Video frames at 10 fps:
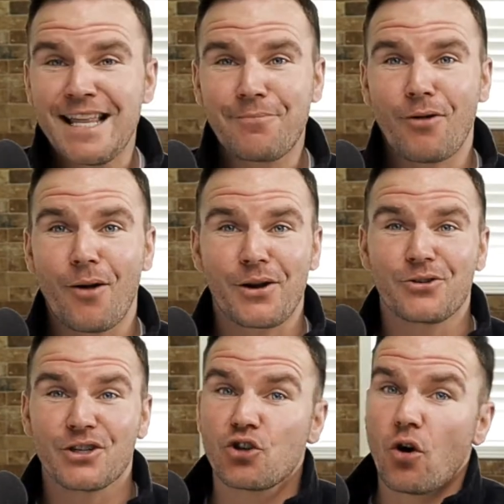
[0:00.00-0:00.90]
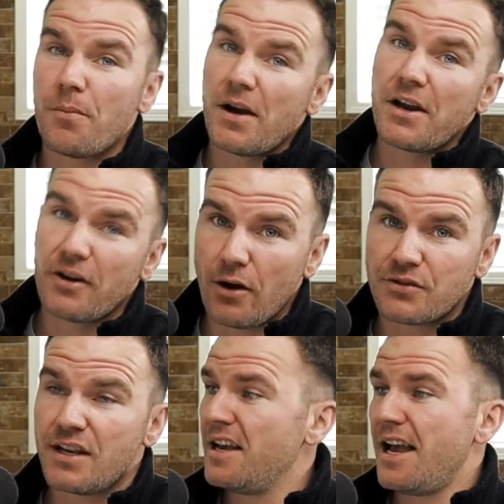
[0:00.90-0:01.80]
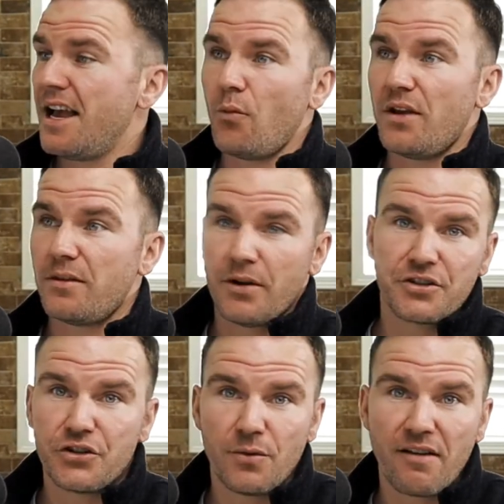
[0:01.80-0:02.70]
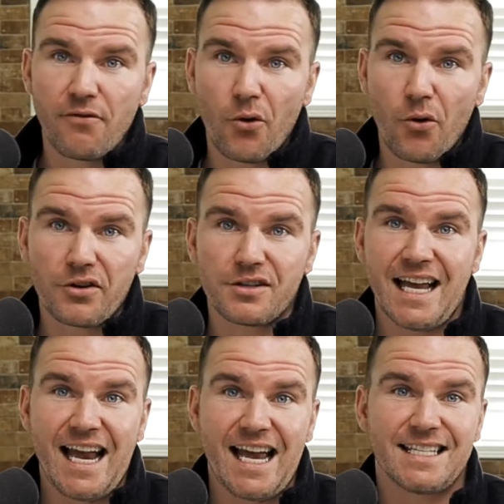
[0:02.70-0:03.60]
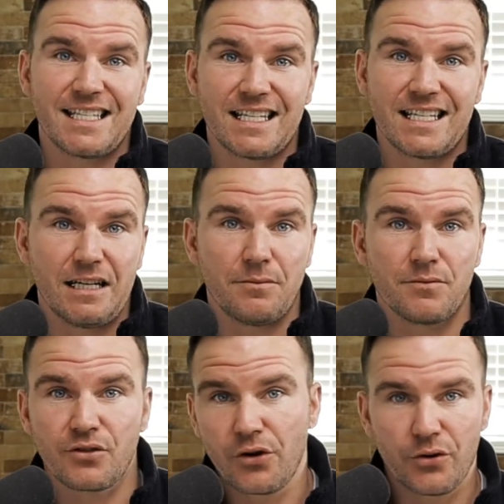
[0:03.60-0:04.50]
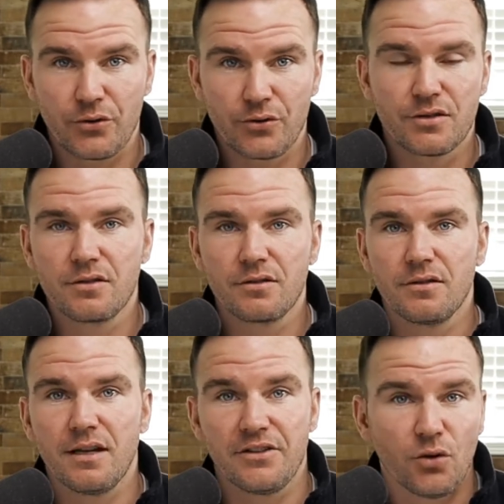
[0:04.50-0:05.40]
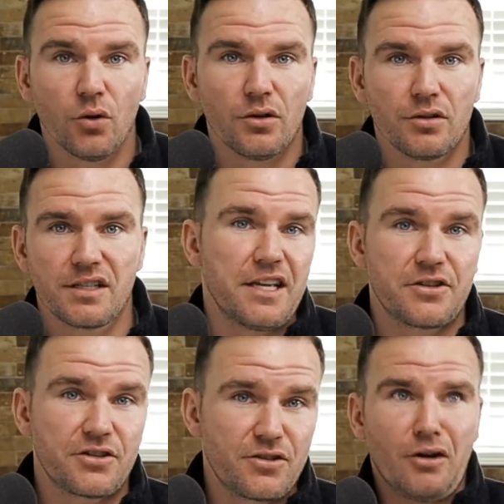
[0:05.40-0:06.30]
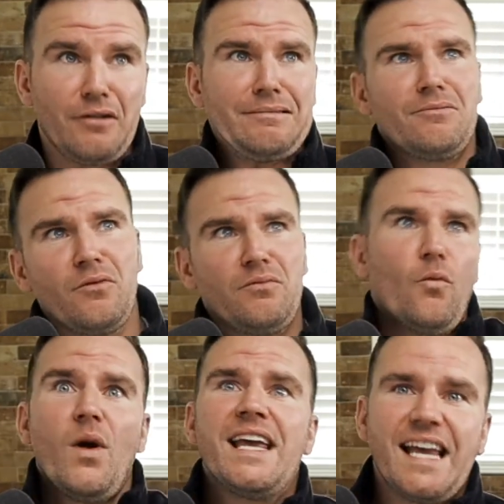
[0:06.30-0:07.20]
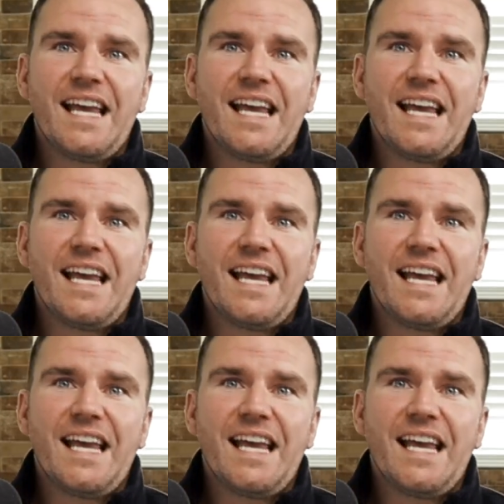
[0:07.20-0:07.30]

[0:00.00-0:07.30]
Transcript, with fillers: they probably don't just show up at your house with a bunch of two by fours and some screws and tools and then just start winging